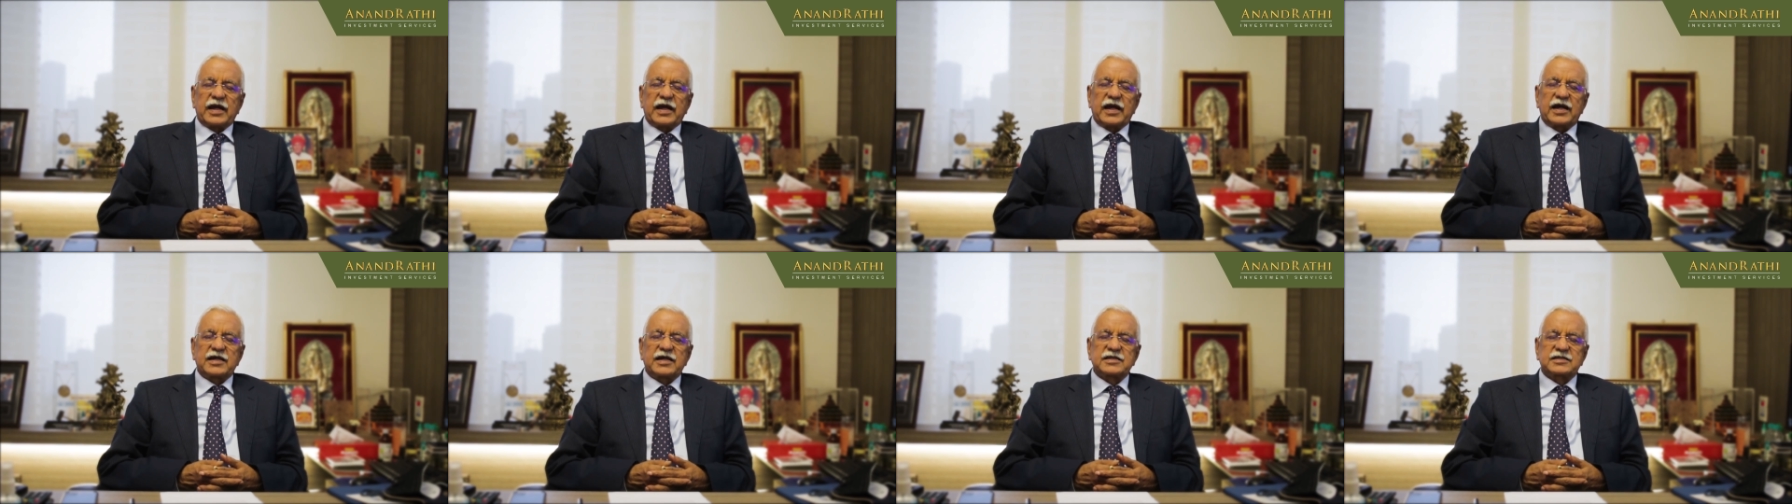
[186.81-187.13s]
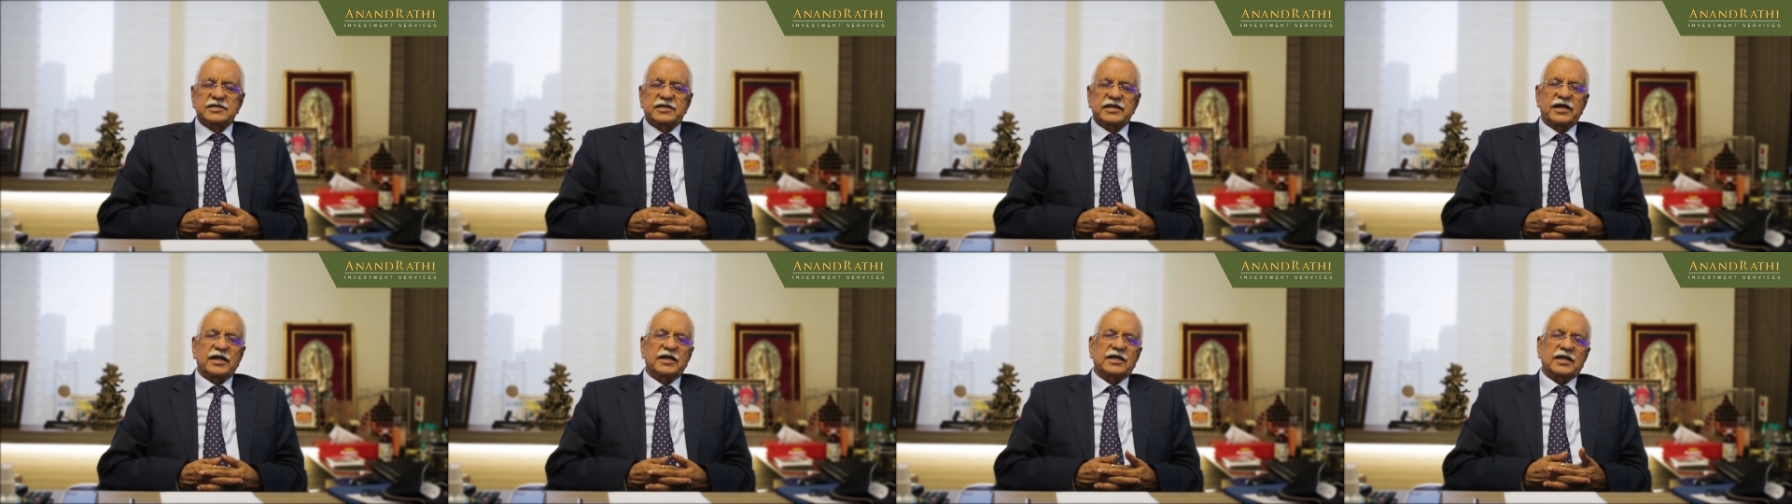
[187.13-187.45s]

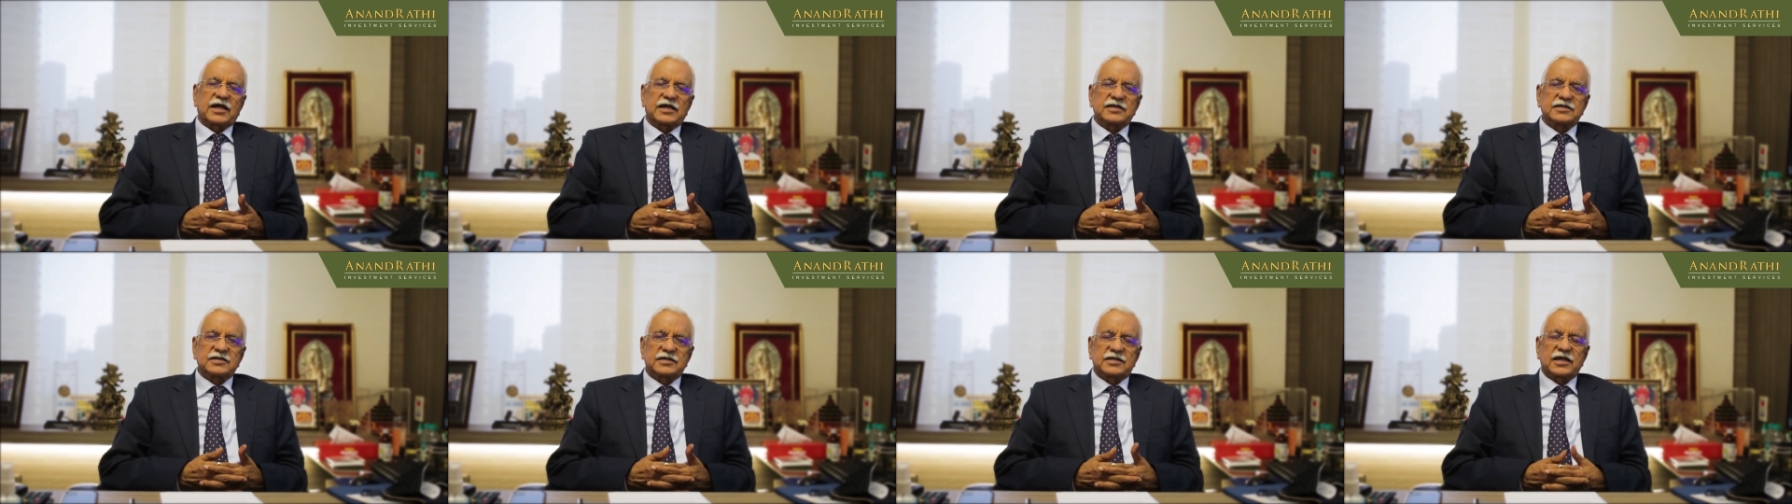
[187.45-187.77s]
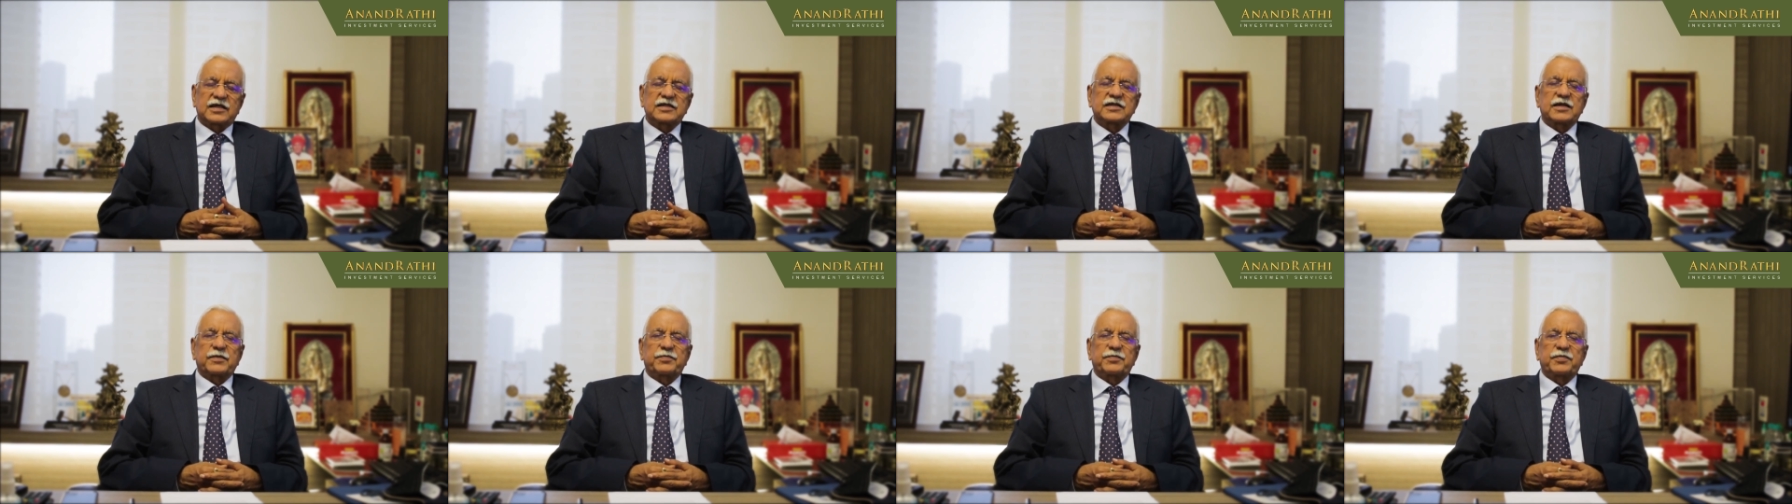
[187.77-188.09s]
as great as it
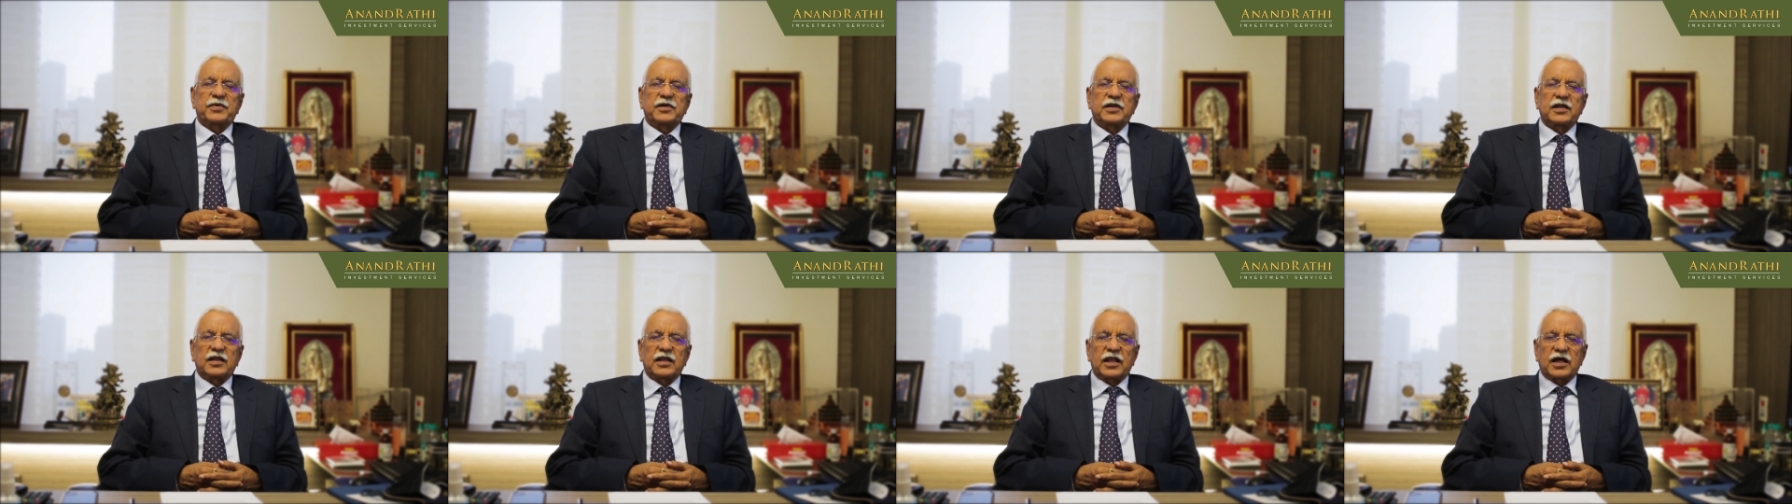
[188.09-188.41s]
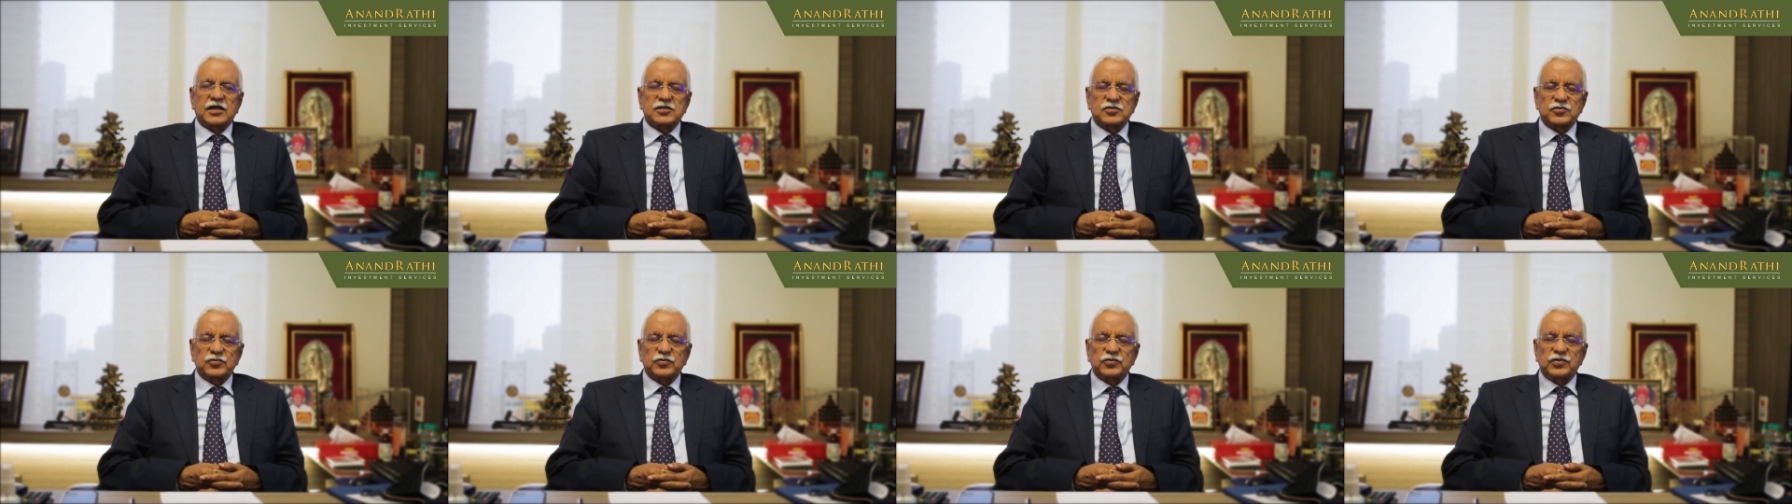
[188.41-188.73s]
has happened in the
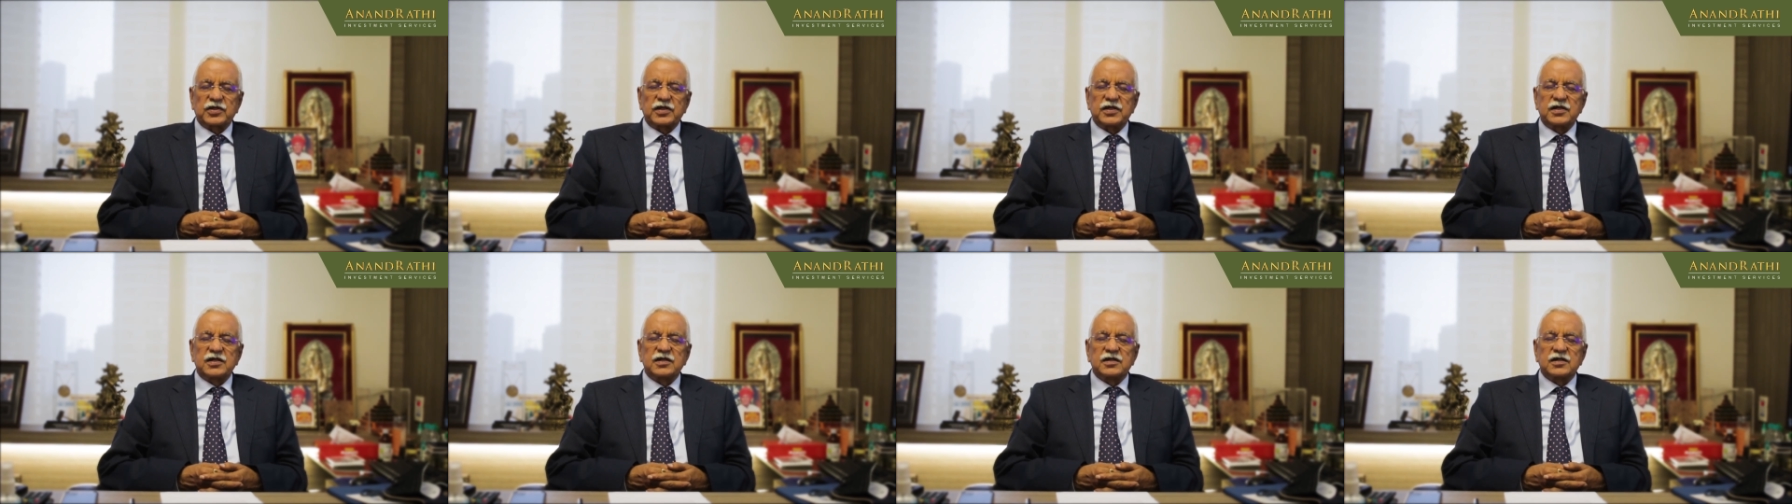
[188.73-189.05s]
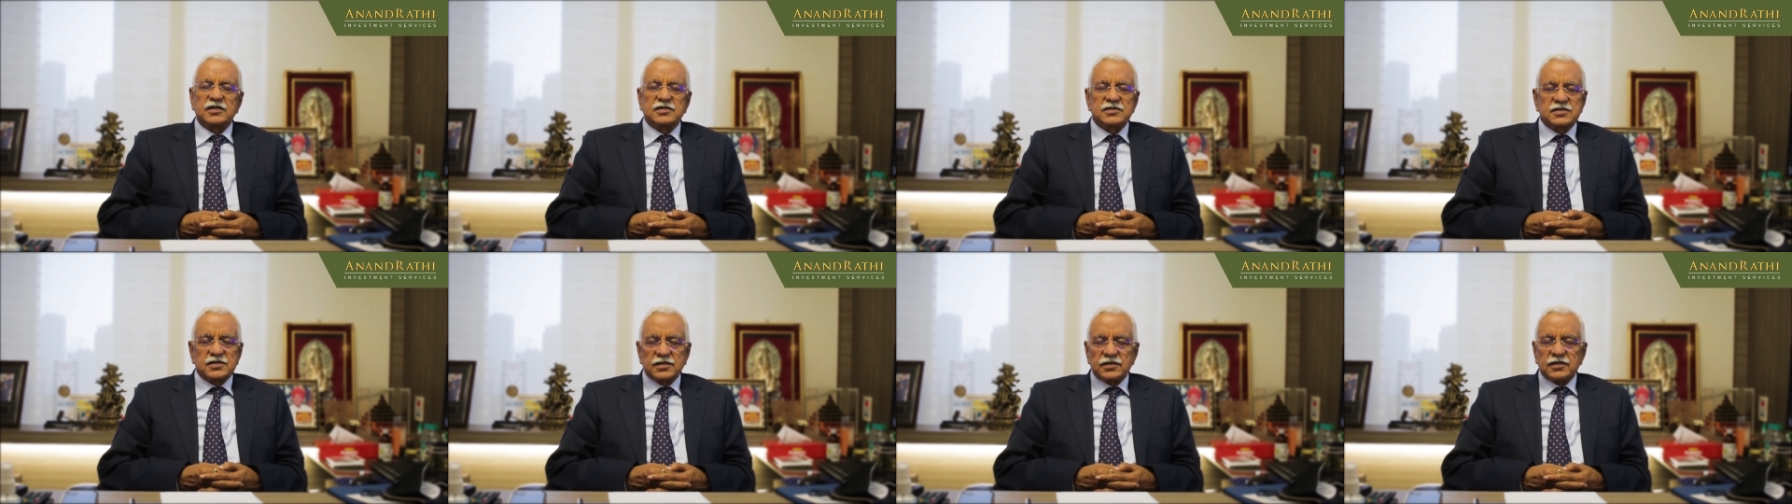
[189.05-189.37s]
last two, three
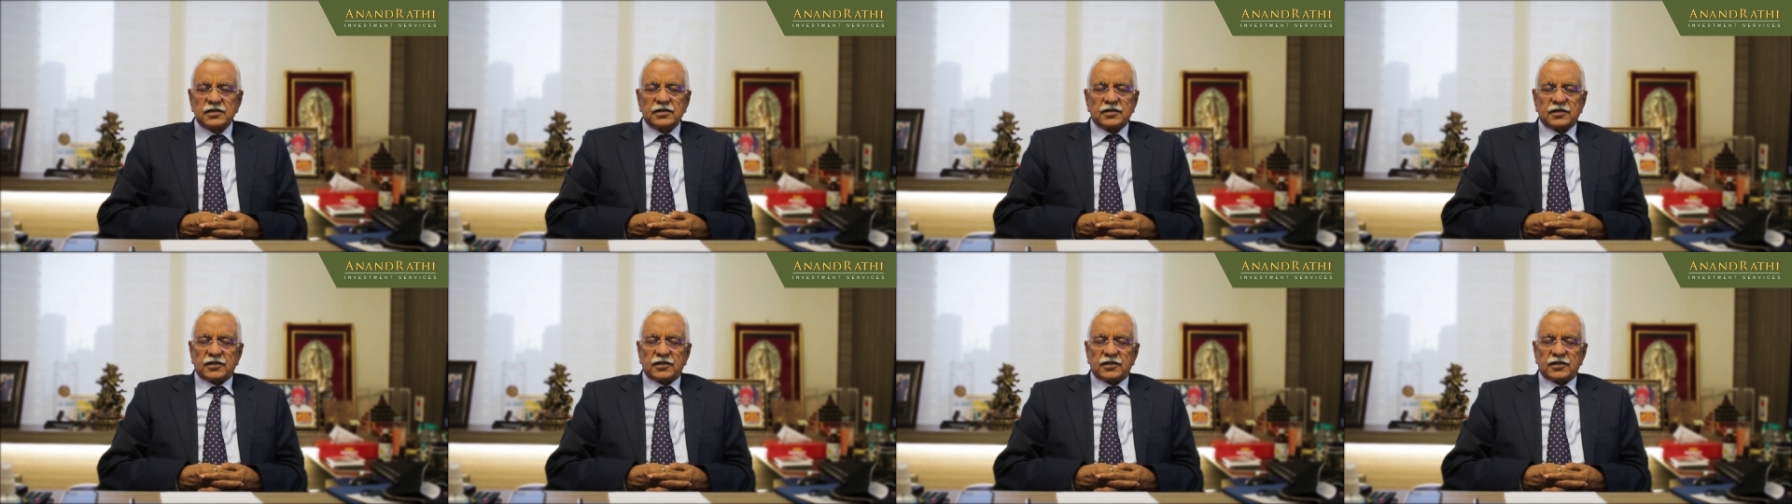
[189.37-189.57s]
years.